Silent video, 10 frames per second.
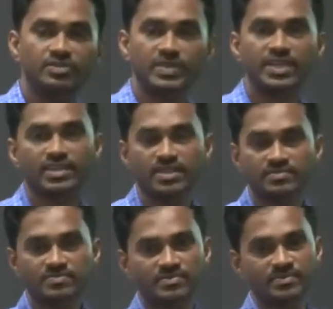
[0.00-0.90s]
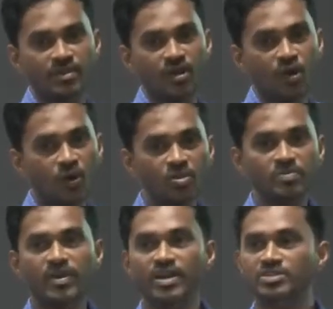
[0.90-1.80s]
the meeting, all the
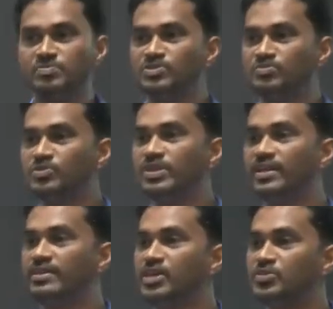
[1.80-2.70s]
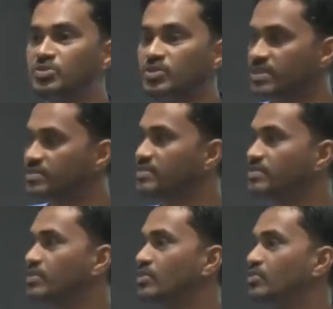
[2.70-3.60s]
participants would get their to-do lists
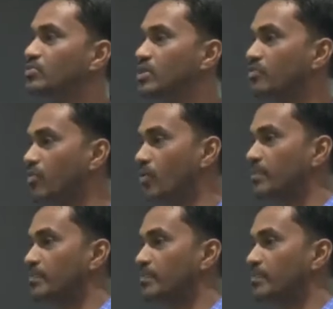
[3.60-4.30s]
to their phone.